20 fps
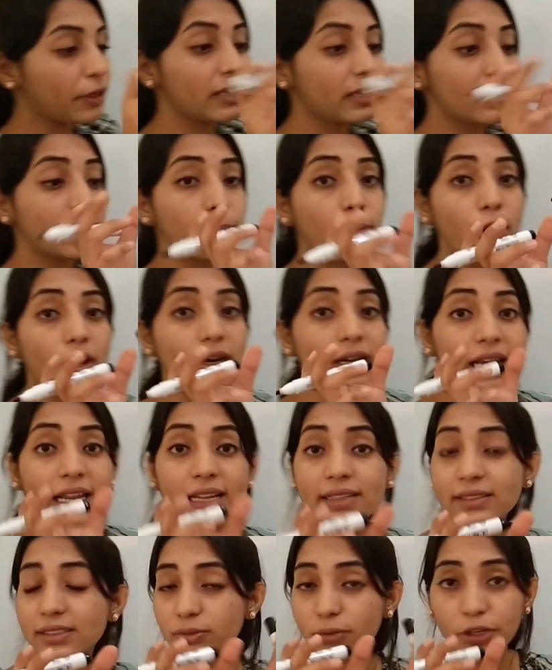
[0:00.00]
the bond
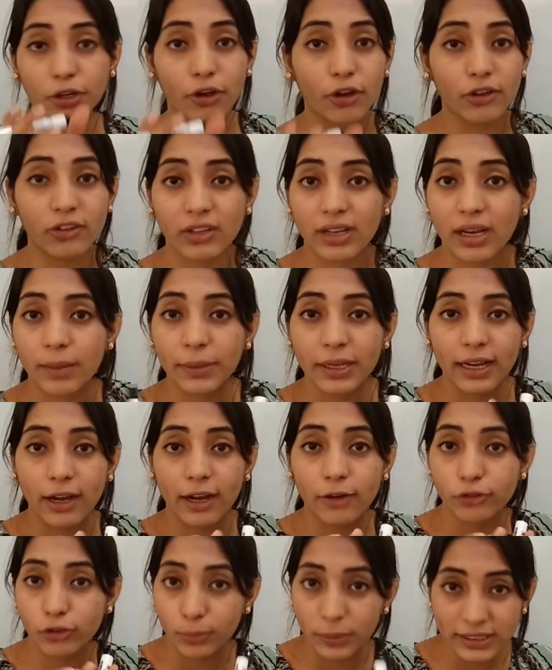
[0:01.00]
lengths were not coming
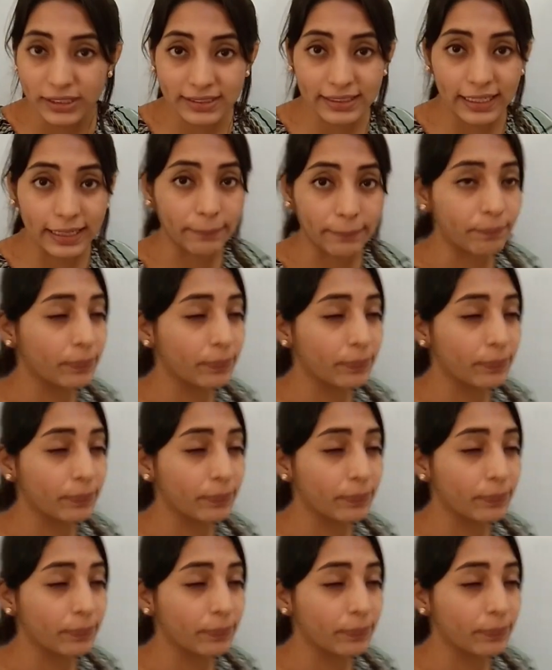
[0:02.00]
out to be same.